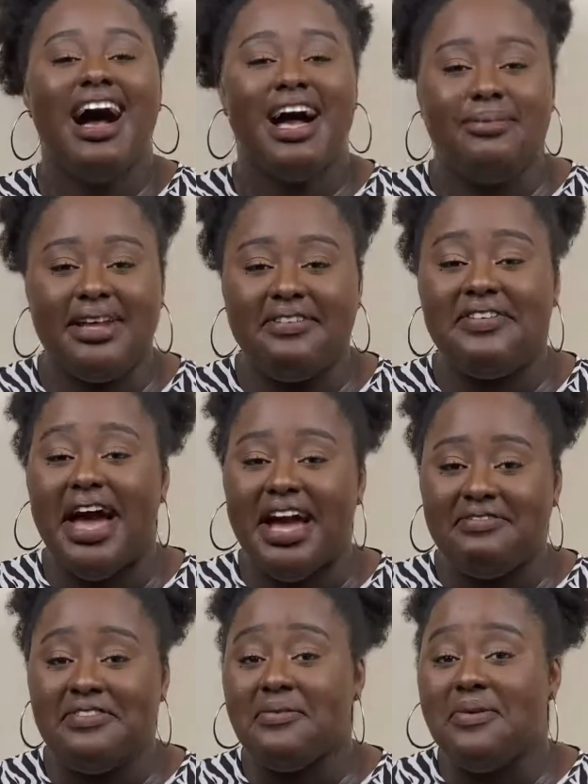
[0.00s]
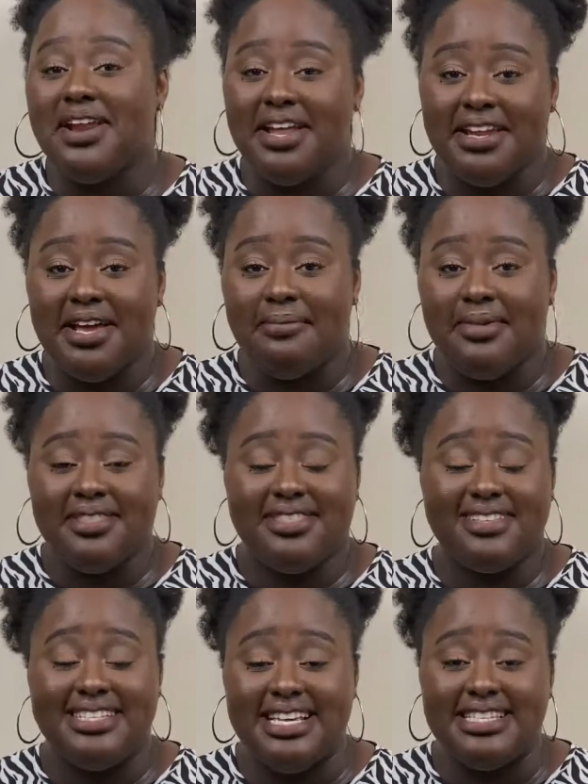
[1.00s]
I believe everyone and their
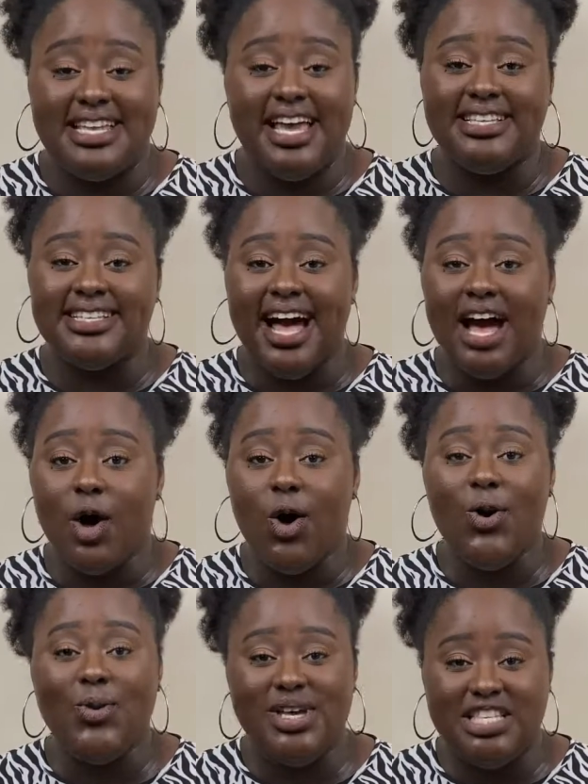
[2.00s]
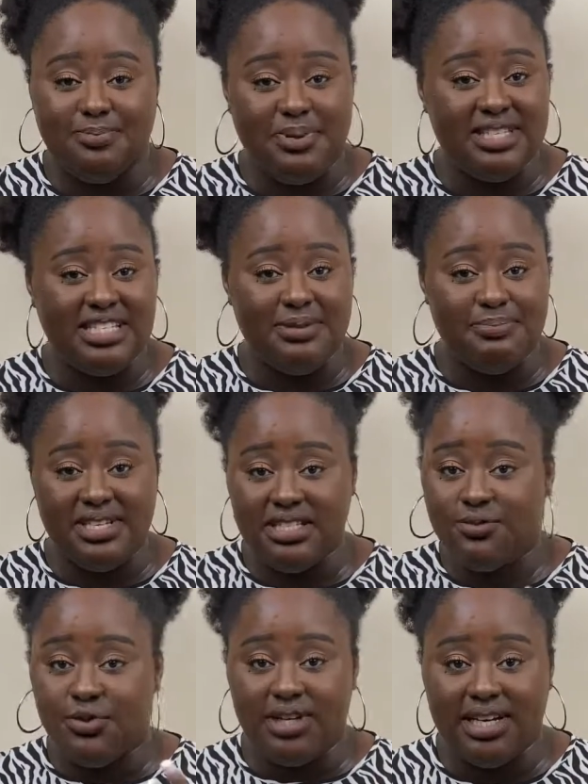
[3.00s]
mother these days are always
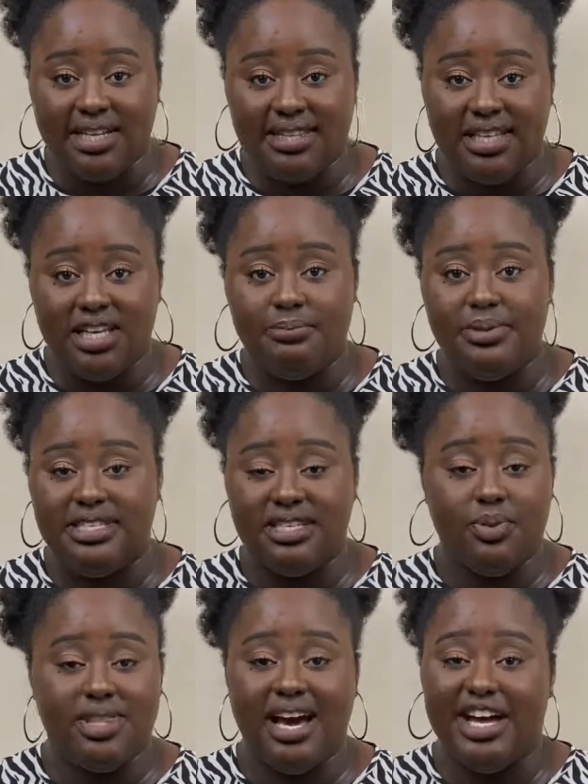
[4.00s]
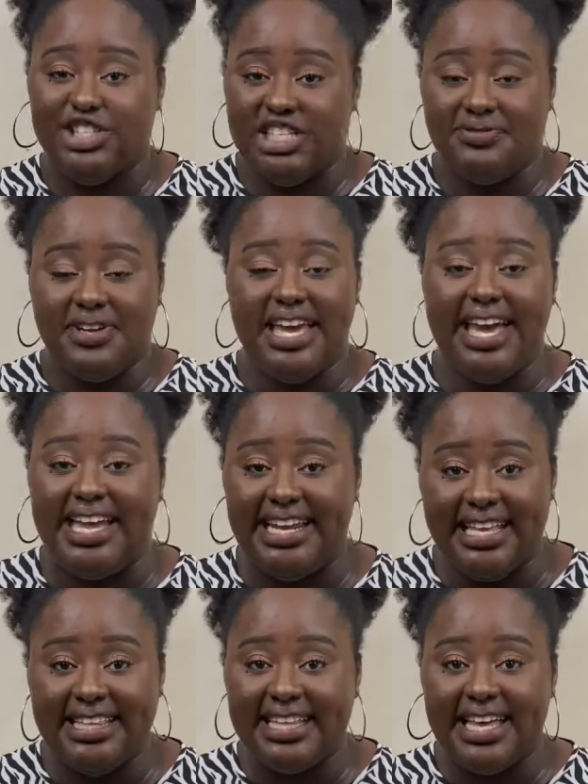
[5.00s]
busy for nothing, busy without achieving
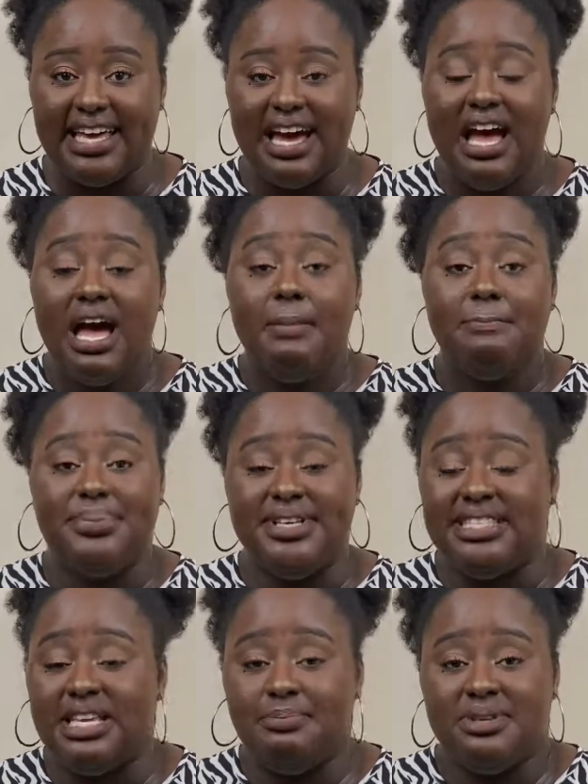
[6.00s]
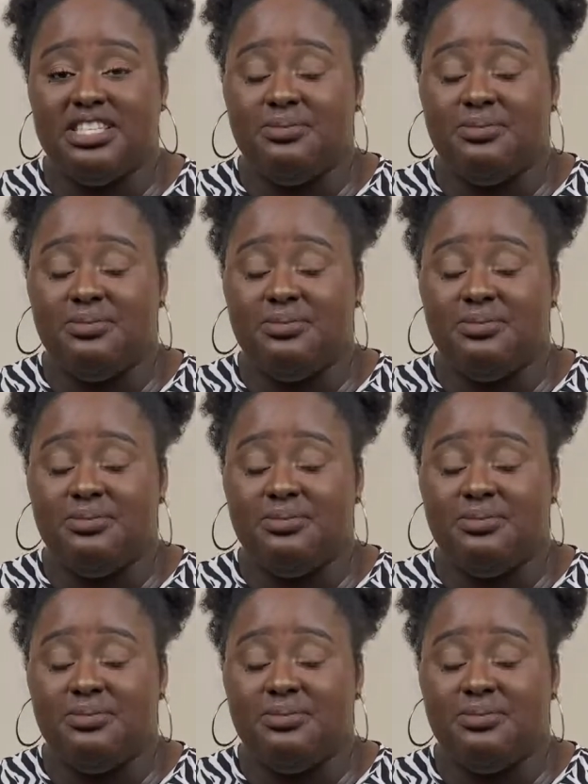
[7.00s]
anything, busy.